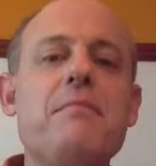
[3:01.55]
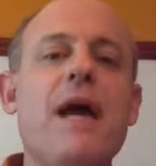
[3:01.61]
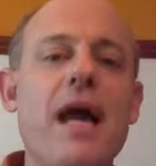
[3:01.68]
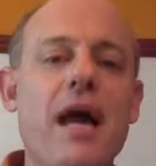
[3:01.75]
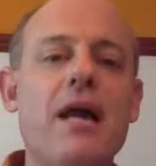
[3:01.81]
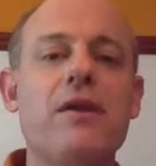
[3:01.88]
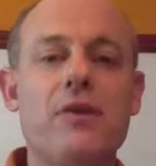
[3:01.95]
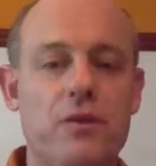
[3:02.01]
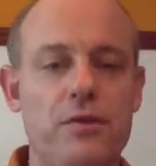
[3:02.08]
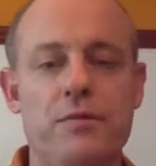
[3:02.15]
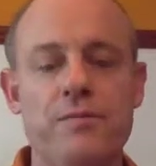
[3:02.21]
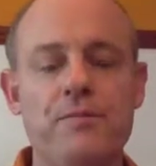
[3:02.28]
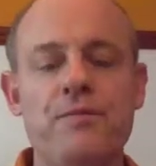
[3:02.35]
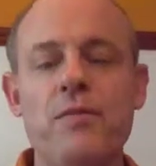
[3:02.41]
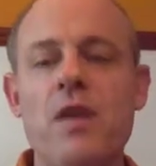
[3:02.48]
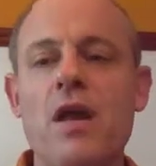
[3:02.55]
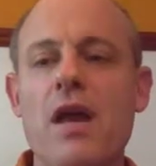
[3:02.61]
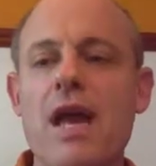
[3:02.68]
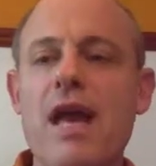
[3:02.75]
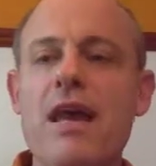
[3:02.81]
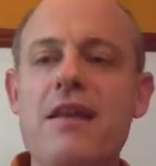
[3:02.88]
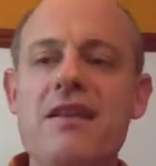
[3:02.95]
matter?
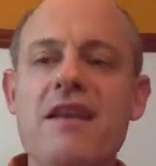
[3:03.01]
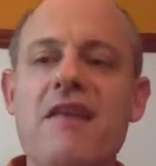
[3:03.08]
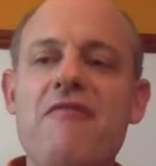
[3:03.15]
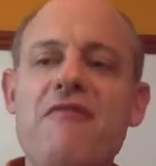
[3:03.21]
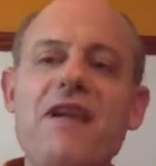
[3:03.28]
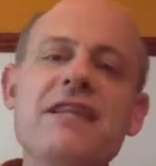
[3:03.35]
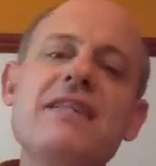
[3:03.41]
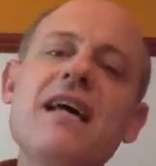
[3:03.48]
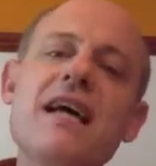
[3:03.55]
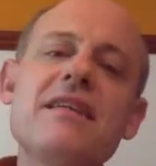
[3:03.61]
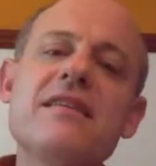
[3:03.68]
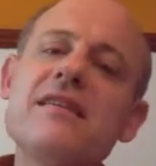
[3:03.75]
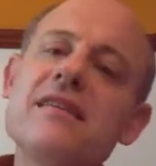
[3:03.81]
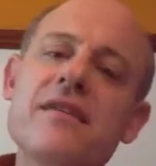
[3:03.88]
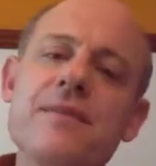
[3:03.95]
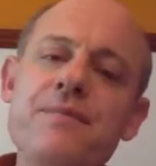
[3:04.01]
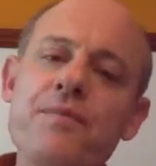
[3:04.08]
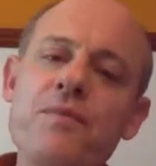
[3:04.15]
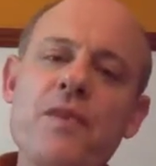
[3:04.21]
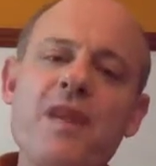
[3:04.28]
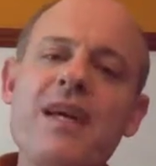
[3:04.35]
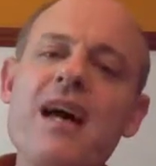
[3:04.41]
And effect sizes
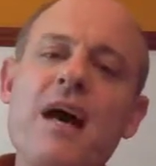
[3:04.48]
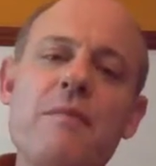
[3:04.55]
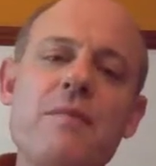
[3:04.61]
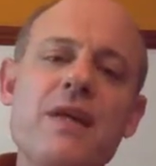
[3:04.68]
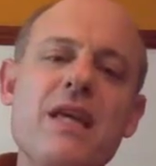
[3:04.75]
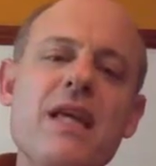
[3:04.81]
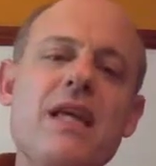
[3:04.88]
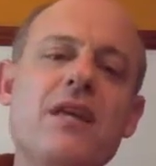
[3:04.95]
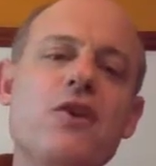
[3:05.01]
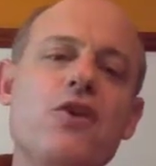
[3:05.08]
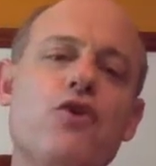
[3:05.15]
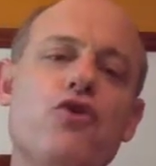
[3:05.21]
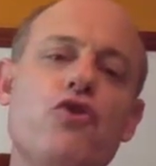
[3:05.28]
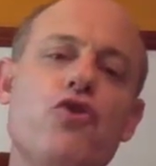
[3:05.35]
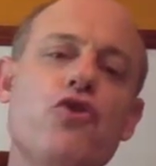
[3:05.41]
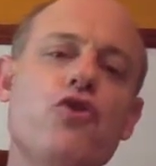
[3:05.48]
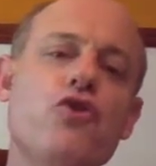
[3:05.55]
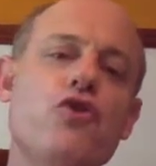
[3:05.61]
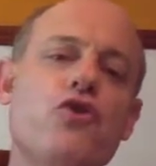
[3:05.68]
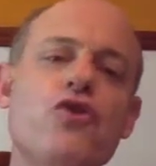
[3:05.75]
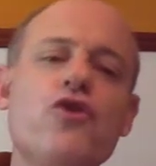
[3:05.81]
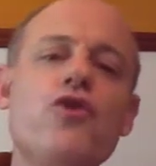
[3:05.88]
come in
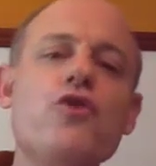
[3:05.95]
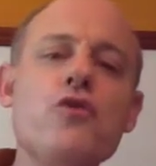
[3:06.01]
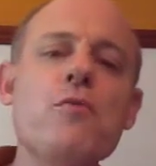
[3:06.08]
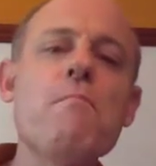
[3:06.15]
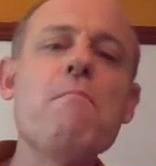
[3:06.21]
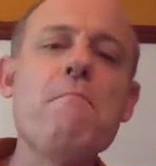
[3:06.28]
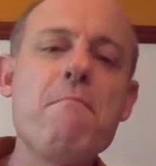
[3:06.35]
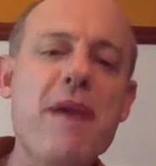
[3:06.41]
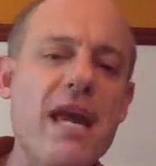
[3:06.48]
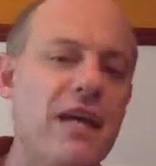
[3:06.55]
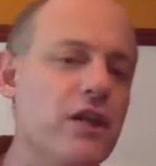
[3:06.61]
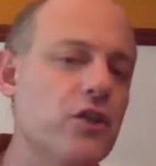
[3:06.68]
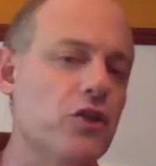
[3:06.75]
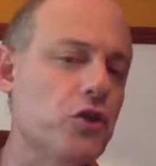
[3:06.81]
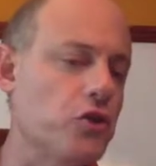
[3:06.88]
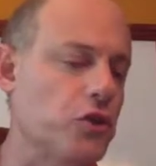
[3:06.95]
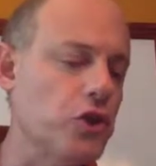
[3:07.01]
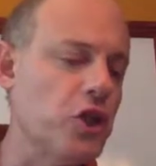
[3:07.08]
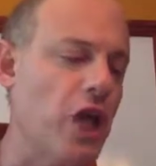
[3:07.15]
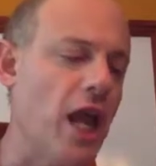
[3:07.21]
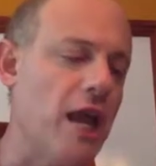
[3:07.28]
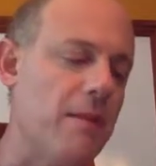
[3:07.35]
two major
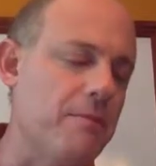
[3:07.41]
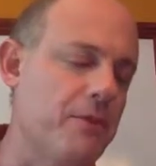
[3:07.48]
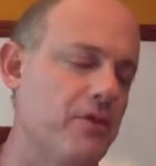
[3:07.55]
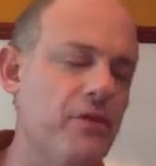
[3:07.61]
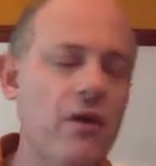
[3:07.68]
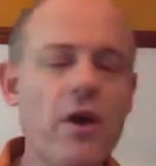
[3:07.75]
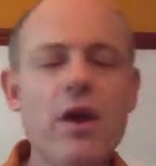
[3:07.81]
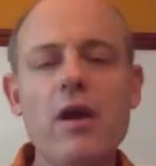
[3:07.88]
shapes.